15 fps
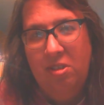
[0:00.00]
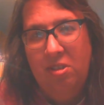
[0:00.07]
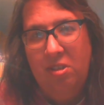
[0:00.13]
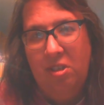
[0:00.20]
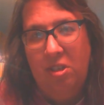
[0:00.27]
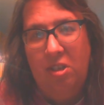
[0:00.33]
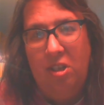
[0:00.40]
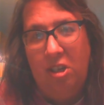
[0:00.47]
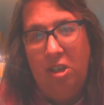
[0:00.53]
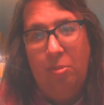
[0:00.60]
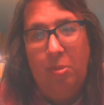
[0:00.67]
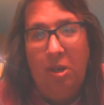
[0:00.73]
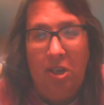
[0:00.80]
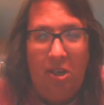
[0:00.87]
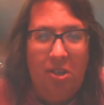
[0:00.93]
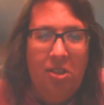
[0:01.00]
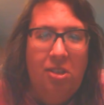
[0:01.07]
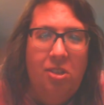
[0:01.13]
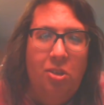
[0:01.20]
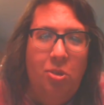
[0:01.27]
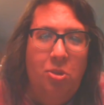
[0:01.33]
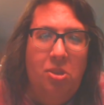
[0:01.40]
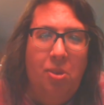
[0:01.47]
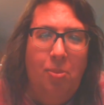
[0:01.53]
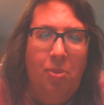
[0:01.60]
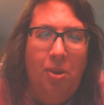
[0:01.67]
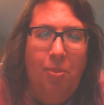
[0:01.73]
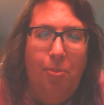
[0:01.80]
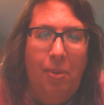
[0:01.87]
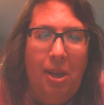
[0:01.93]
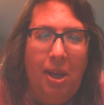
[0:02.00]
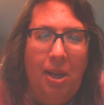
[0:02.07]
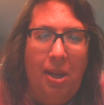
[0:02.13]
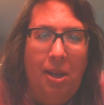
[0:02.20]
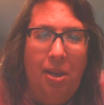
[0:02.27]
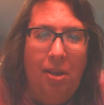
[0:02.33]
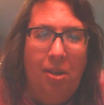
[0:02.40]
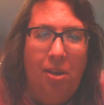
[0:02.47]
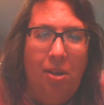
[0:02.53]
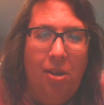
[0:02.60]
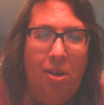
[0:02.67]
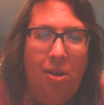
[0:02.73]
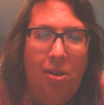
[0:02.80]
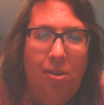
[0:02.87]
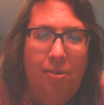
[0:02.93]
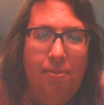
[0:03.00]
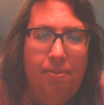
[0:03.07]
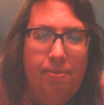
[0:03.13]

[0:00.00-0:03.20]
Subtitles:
They think I might do something bad, you know?